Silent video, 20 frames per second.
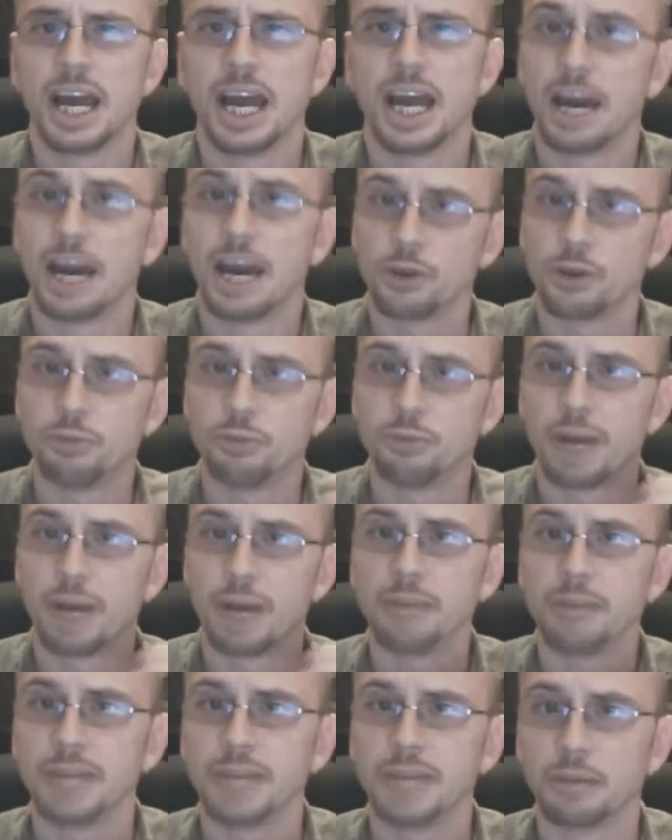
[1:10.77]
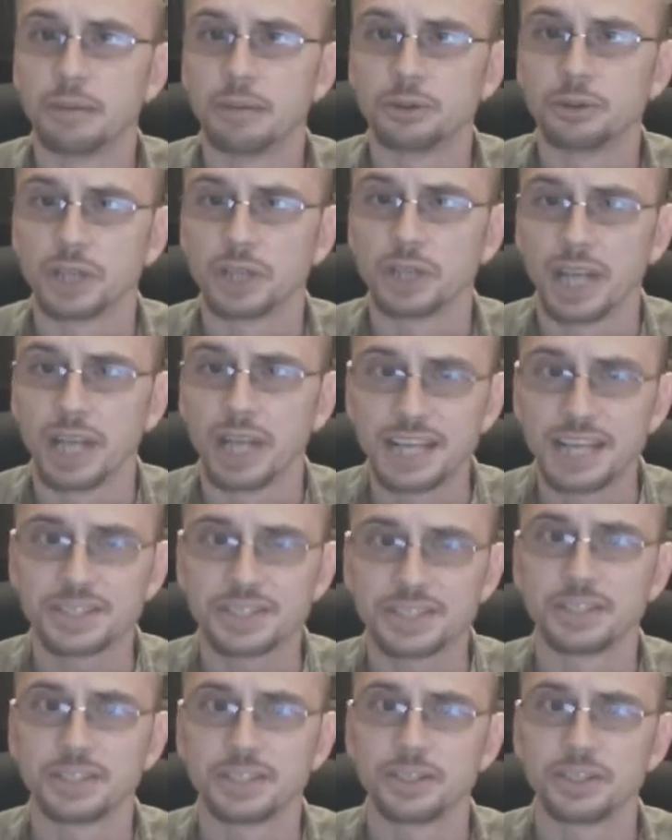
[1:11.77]
how you might be able to
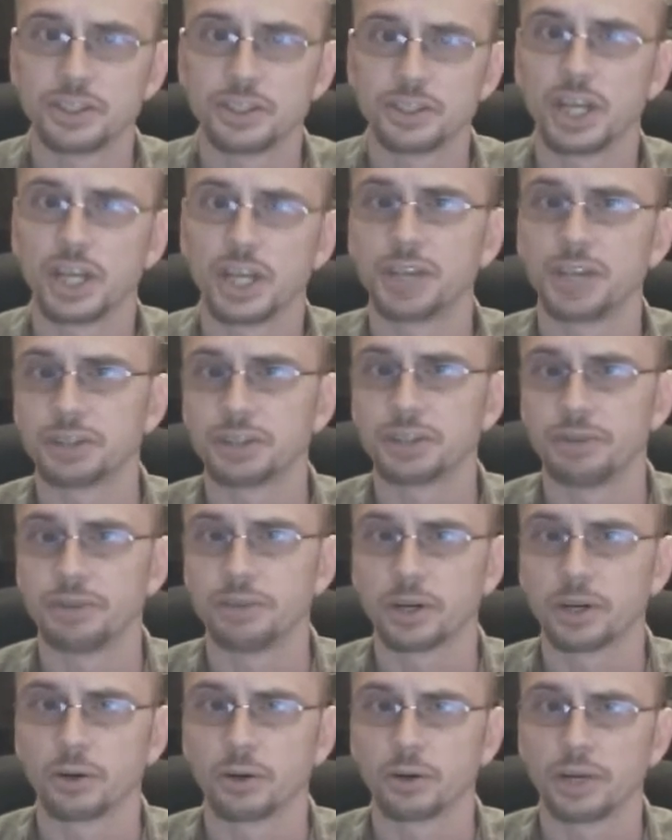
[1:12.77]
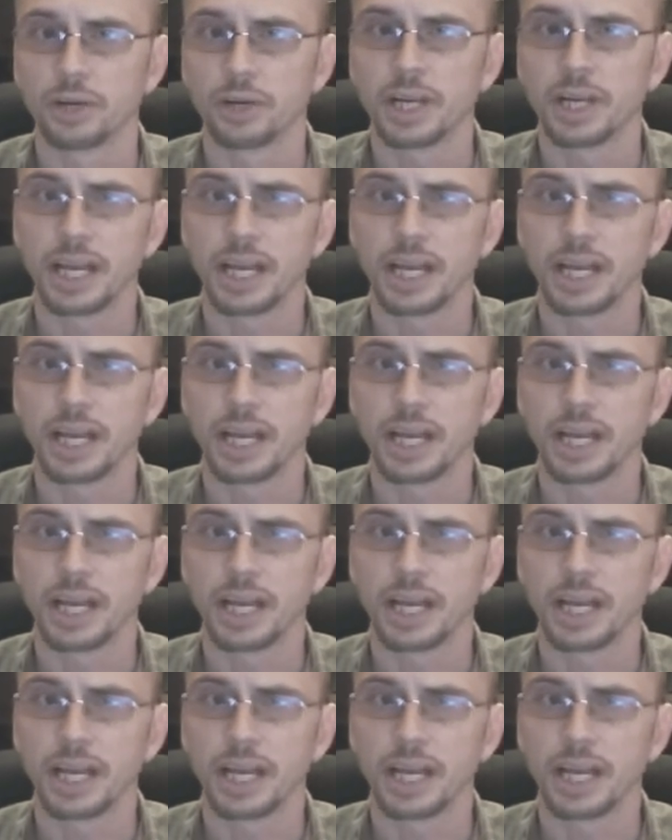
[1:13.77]
lessen the chance of it occurring,